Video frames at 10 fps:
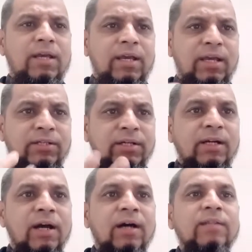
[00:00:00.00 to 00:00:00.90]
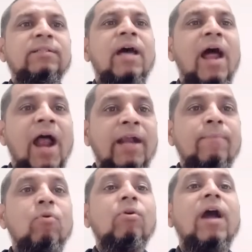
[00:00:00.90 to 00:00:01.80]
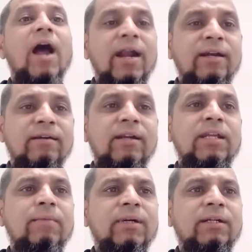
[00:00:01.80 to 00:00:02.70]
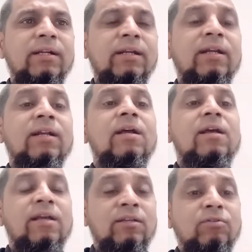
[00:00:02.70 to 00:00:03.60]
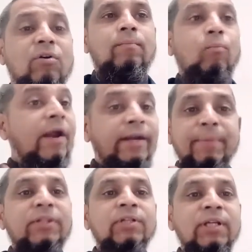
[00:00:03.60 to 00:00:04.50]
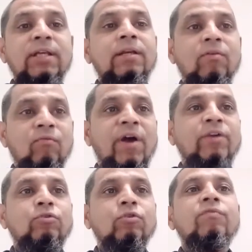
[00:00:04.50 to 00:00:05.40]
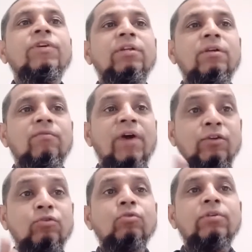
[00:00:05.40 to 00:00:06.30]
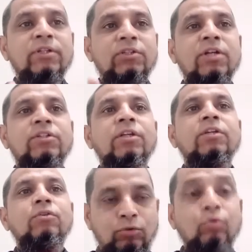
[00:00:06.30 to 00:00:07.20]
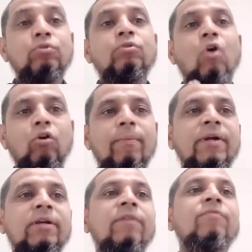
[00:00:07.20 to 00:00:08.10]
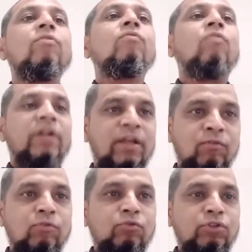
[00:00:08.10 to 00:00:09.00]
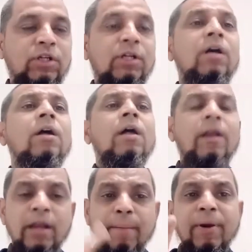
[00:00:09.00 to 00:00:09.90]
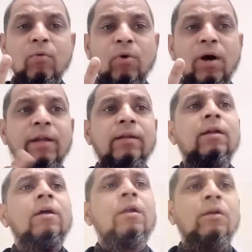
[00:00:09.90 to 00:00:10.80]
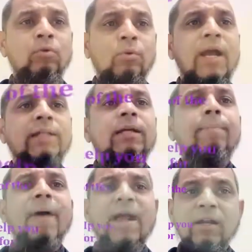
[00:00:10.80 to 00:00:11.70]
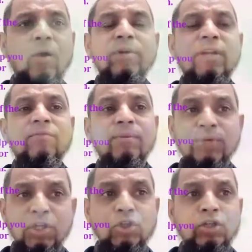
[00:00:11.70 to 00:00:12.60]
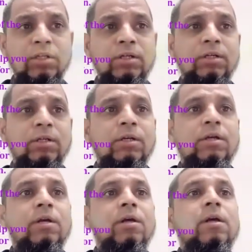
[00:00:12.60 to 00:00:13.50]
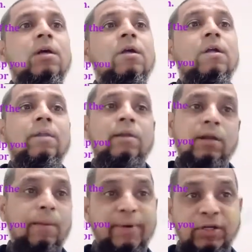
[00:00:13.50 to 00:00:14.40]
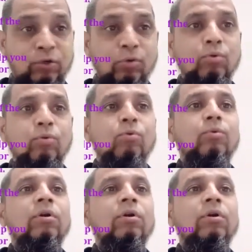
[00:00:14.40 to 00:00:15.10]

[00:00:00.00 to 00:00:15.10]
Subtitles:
agendas, handbook, and training material. Is point number 3. When should researcher use document review for evaluation? Number 1, to gather background information. Number 2,